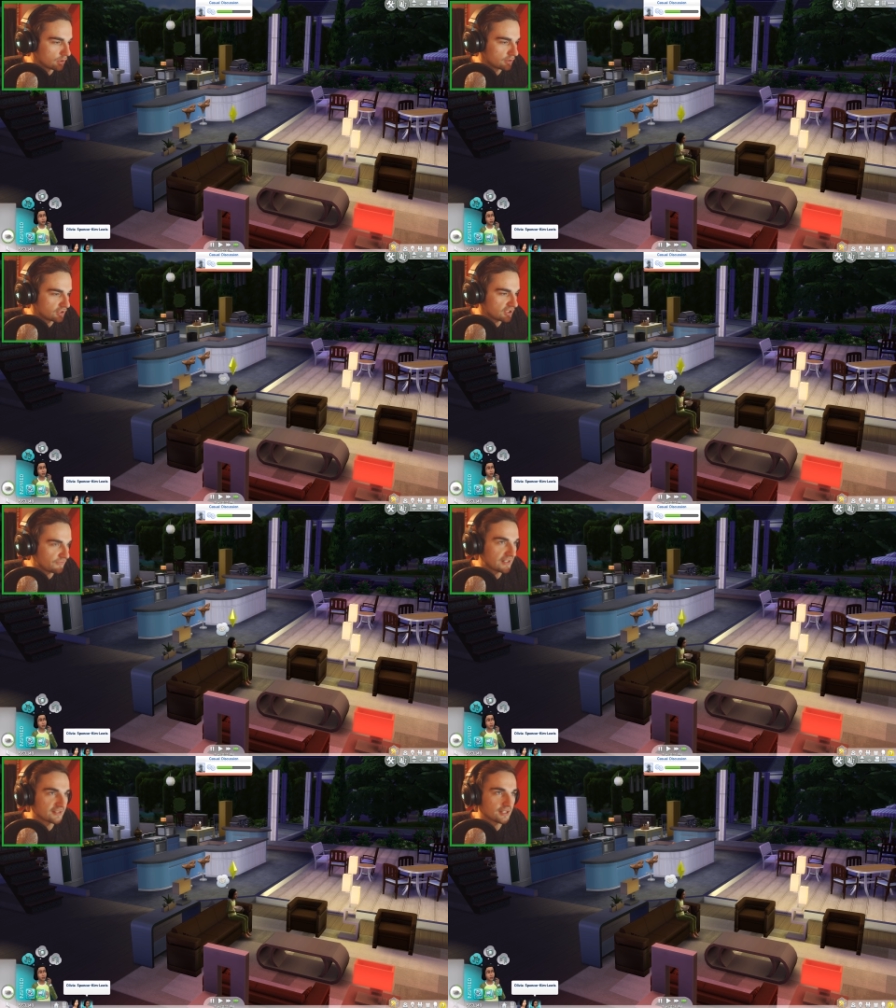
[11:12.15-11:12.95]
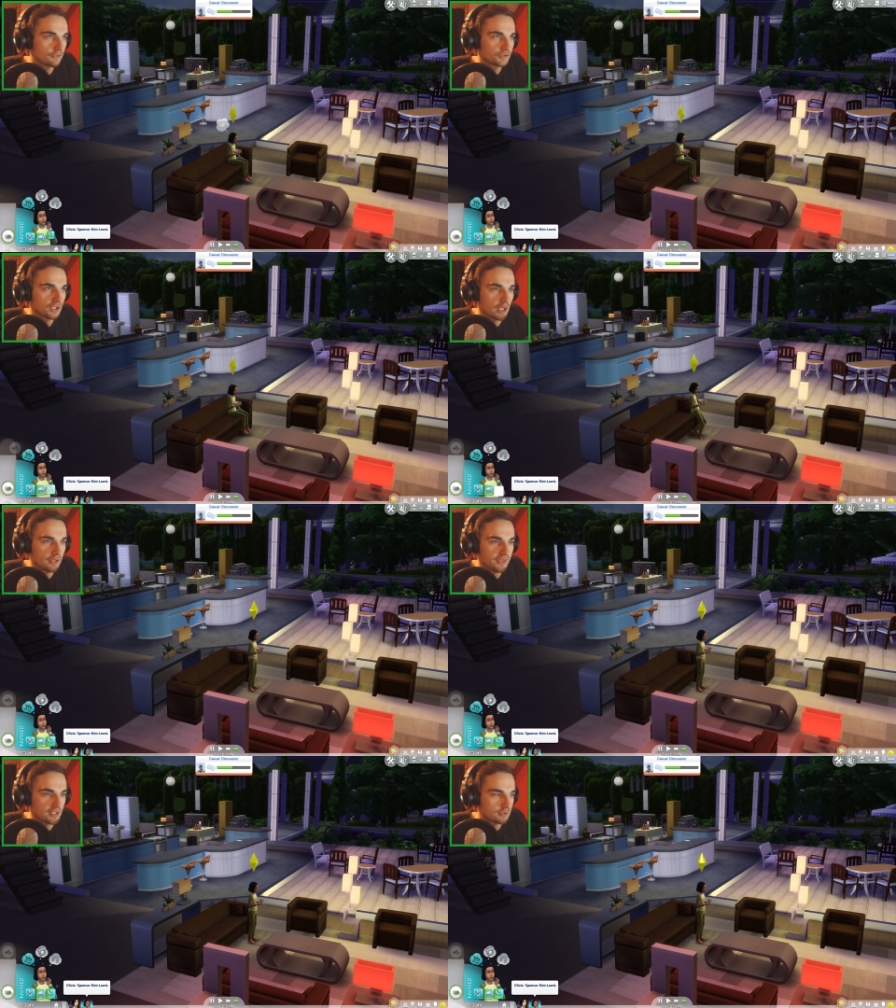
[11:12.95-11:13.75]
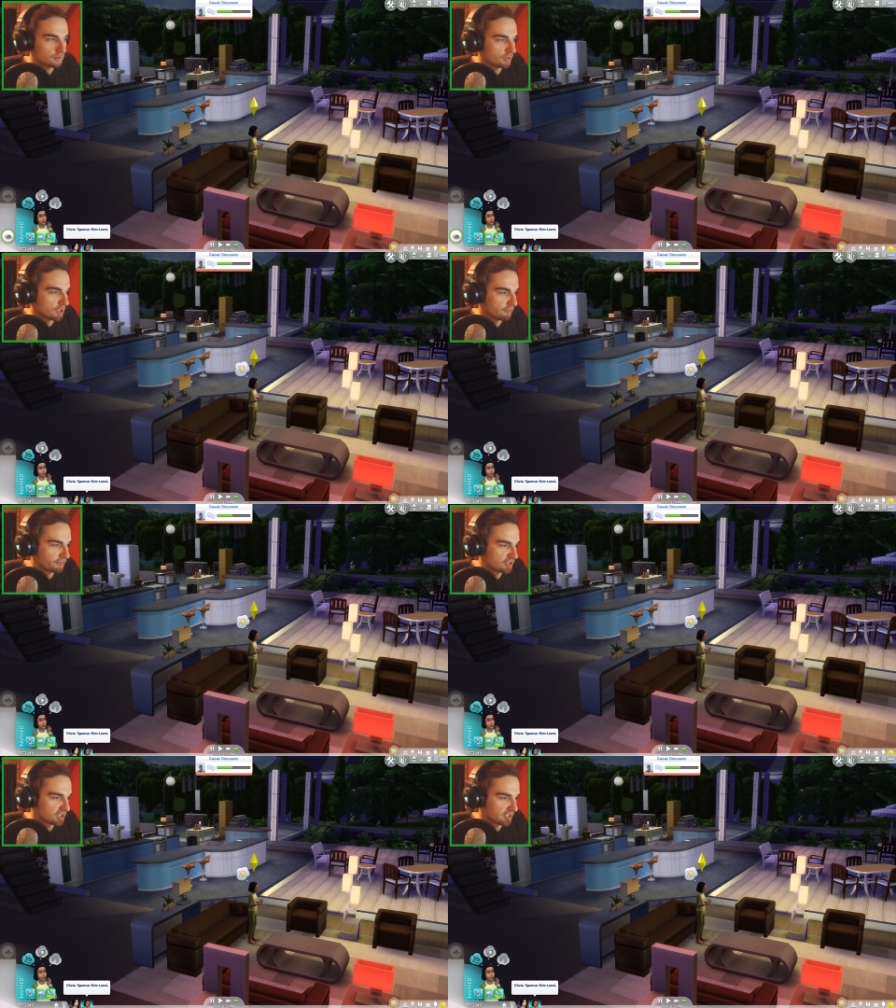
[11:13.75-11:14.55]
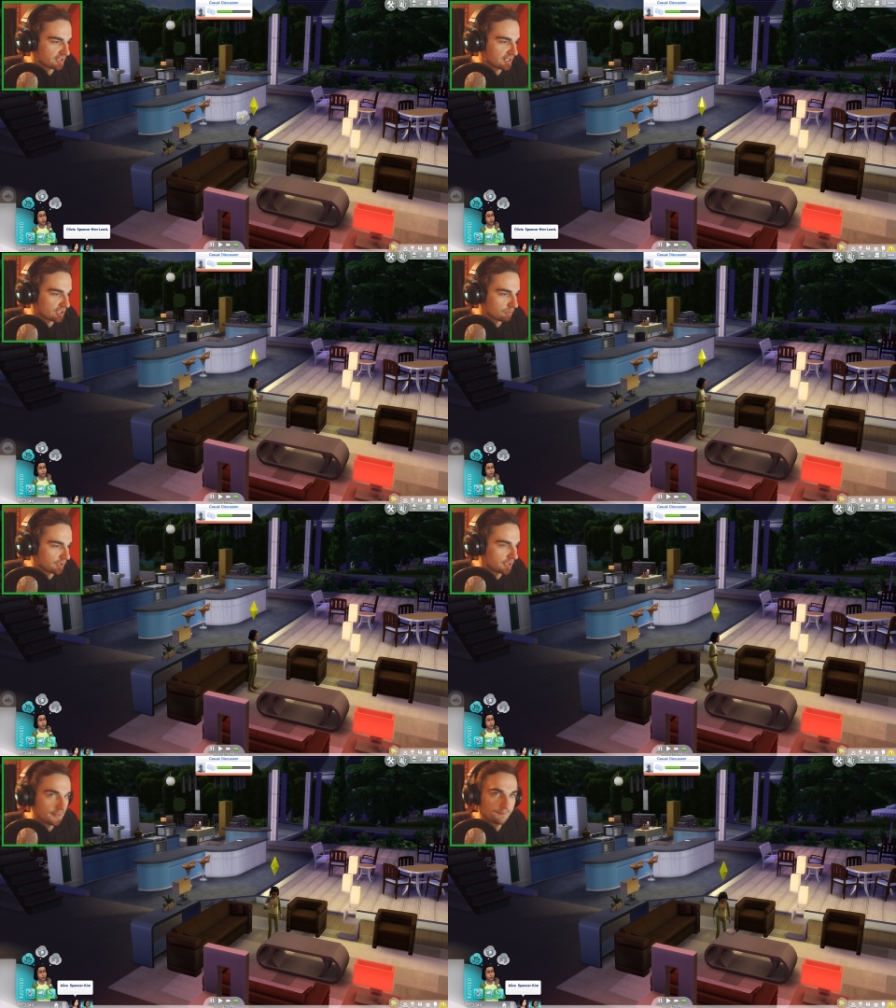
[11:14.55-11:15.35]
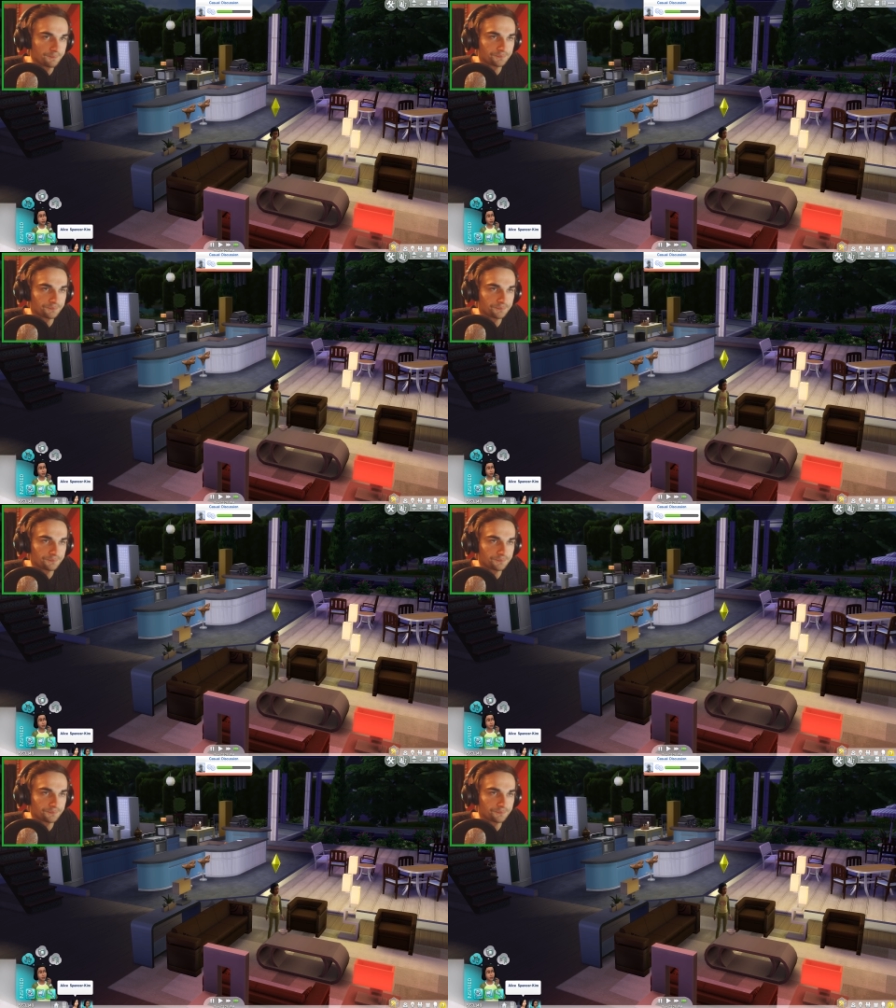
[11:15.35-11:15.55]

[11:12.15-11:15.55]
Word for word: She just fed herself, so I think... I don't think she's going to get taken away.